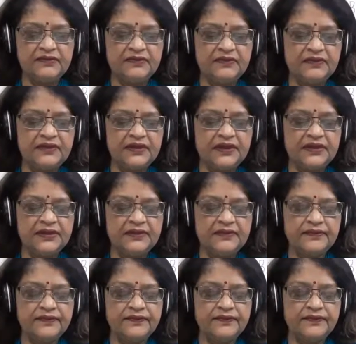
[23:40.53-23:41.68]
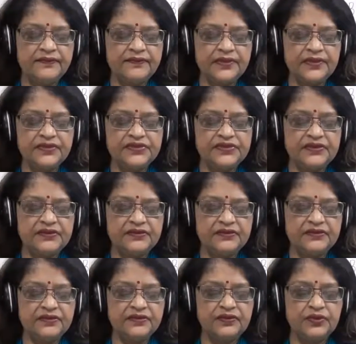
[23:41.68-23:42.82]
the person
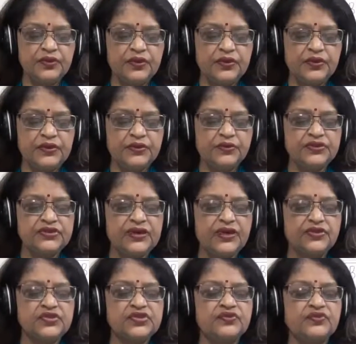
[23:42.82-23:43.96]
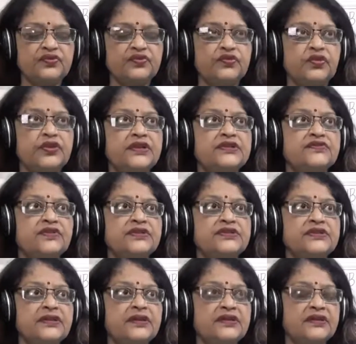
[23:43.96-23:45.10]
whose house cottage was
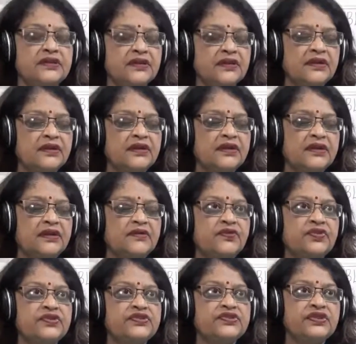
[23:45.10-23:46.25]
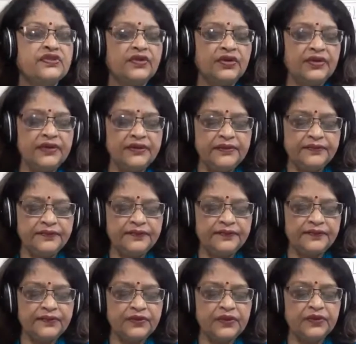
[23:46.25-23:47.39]
there, it was Zerold.
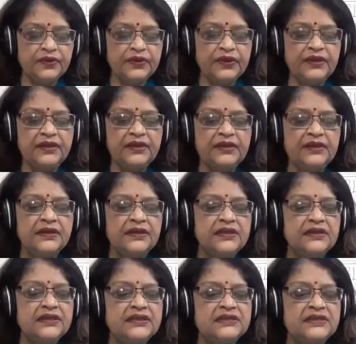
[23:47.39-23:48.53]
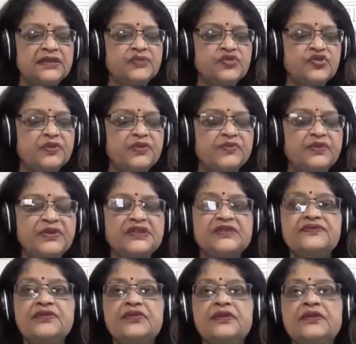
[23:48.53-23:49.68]
Okay, he seems to be peaceful,